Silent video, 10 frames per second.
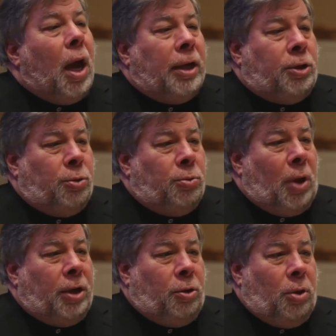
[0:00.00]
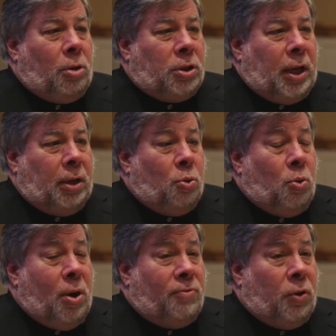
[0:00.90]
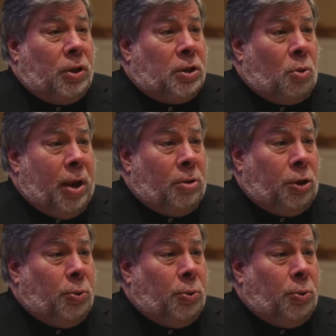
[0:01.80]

I do I do though say whoever is around